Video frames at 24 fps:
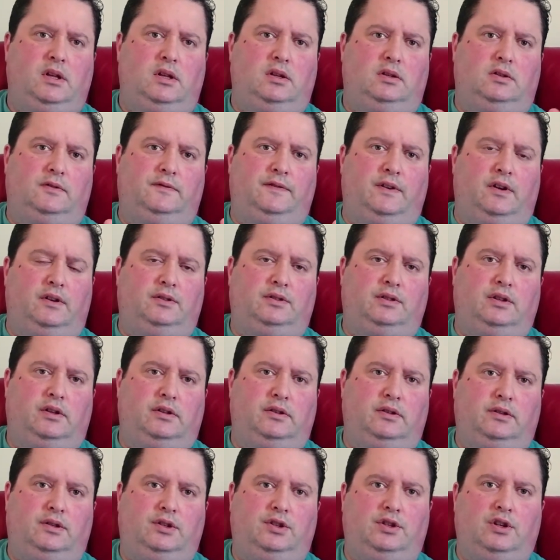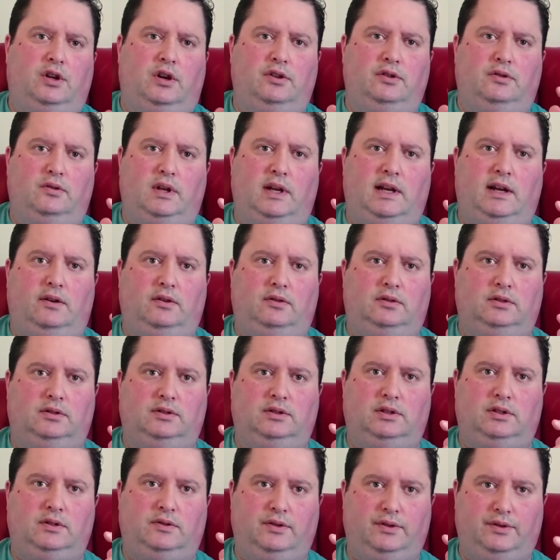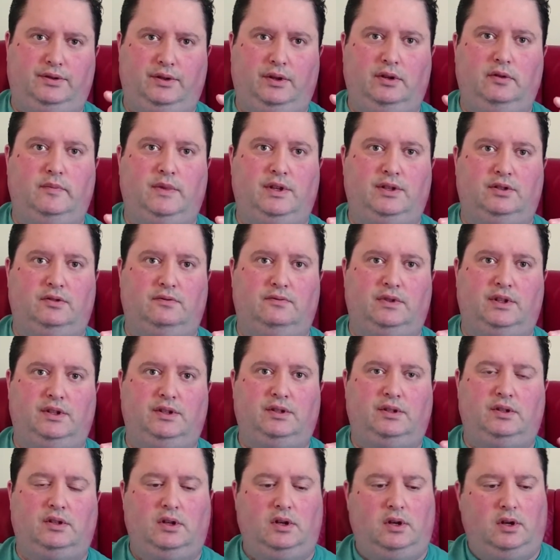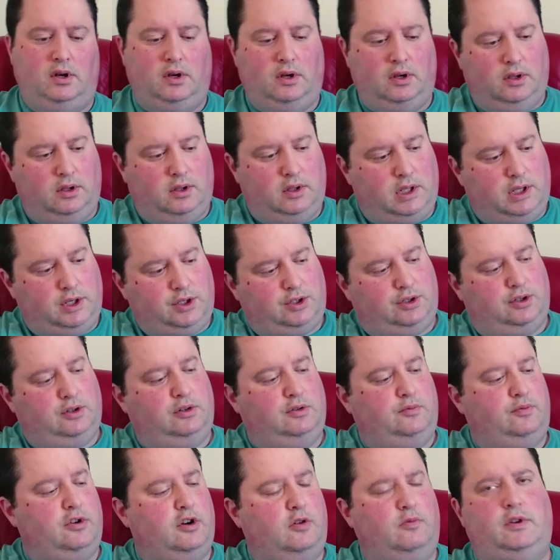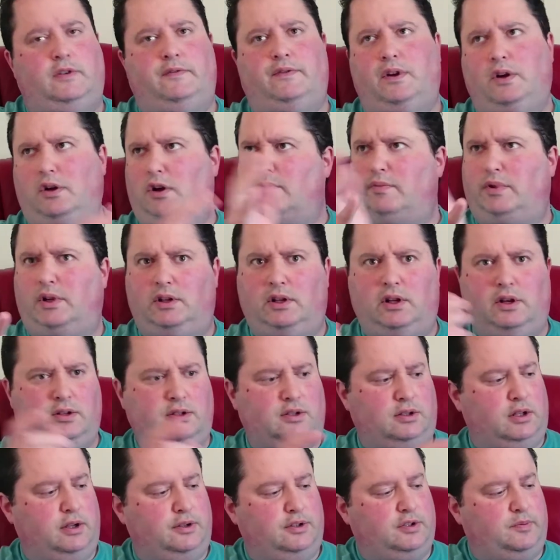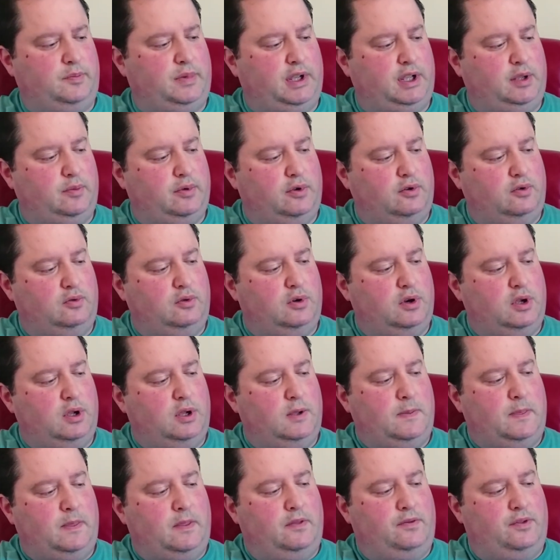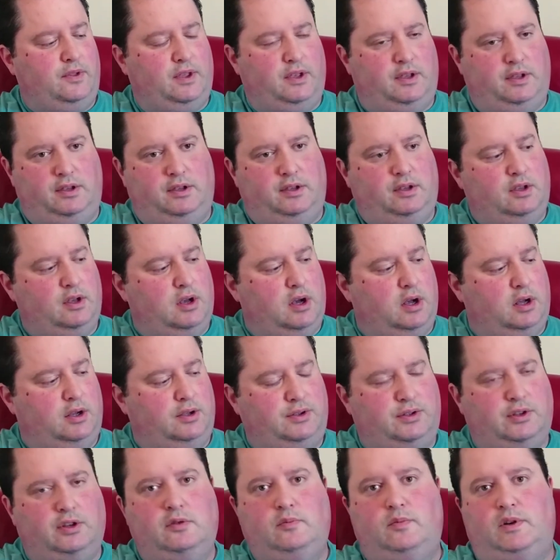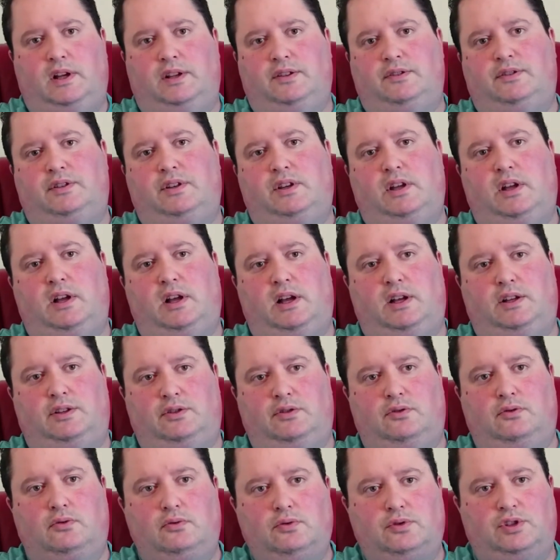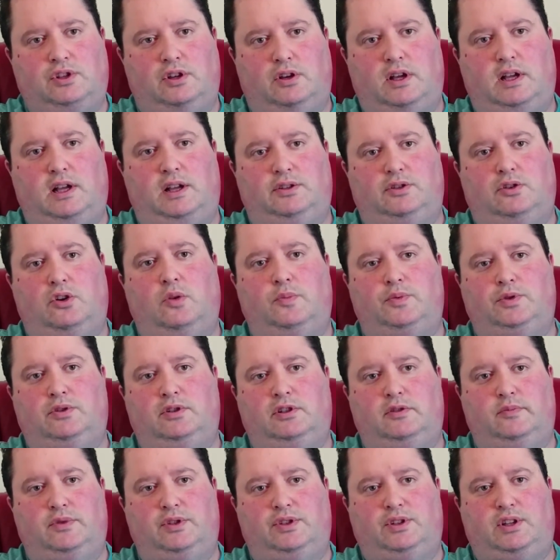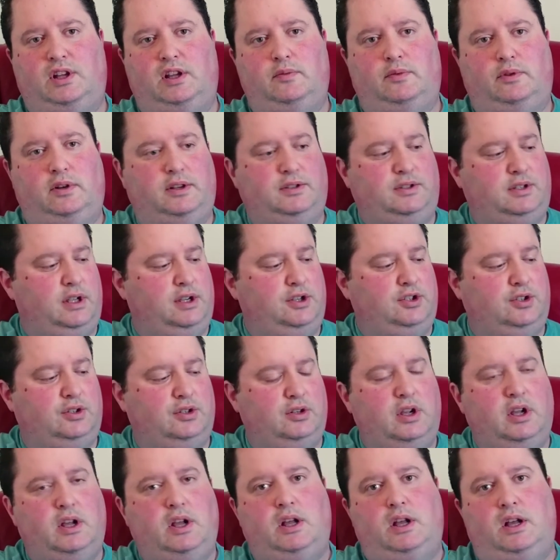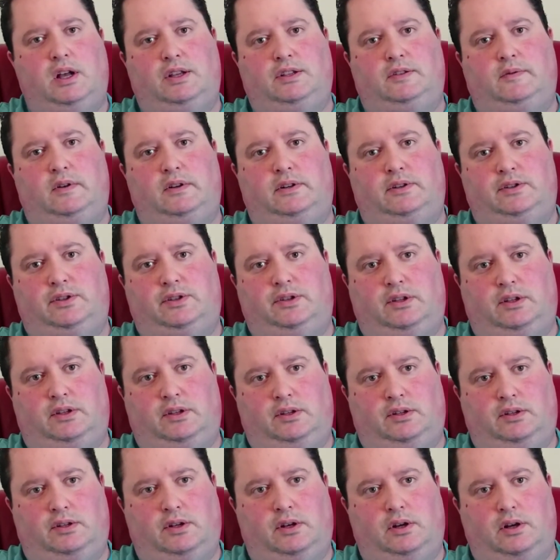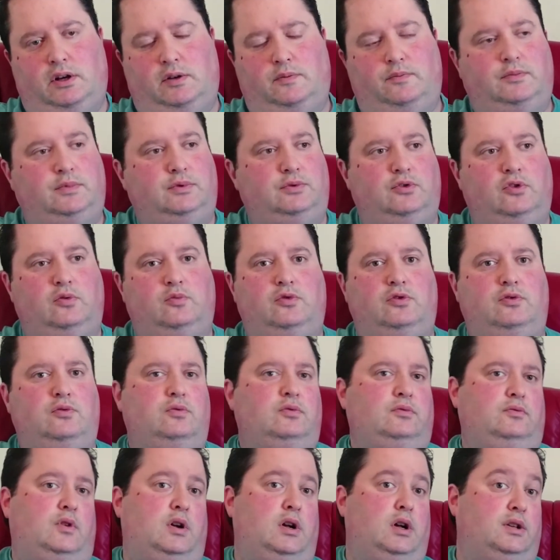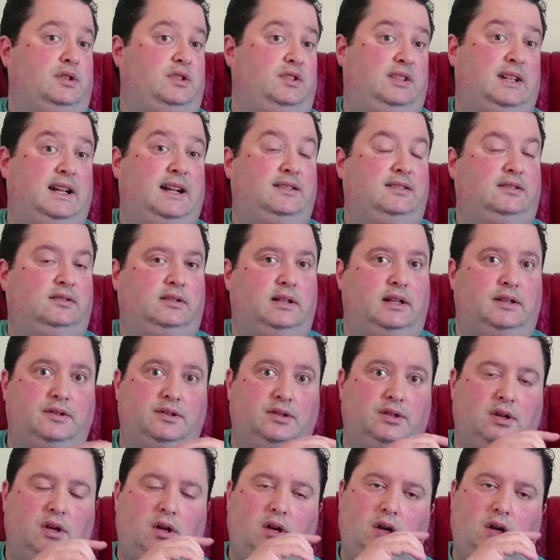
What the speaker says: a photo showing you how good the zoom is on this. As you probably have heard by loads and loads of people, the zoom lens also has optical image stabilization as well as the normal standard lens.